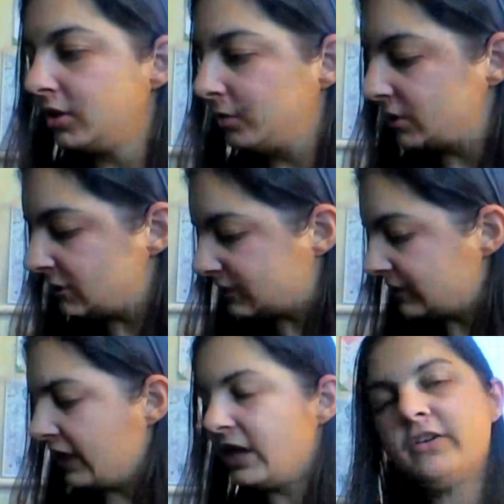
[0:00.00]
which is
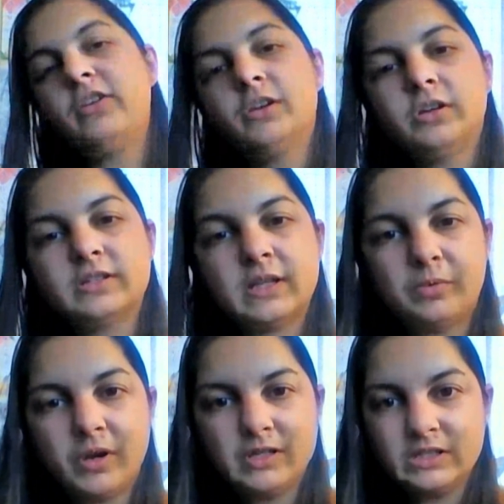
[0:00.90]
an area
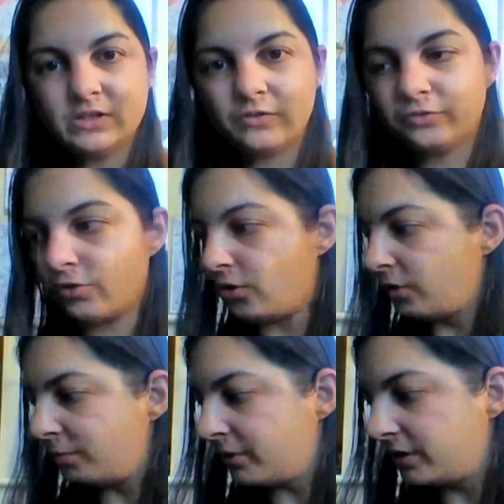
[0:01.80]
separated
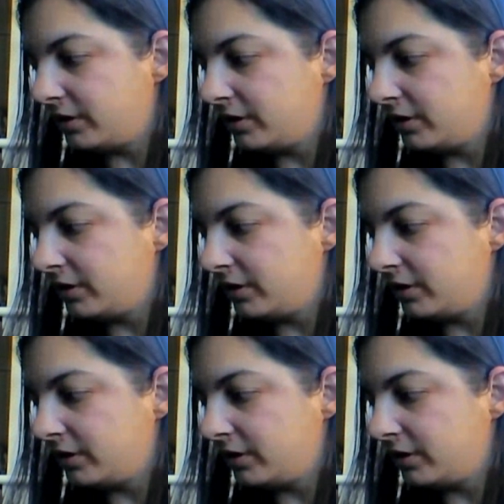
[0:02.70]
from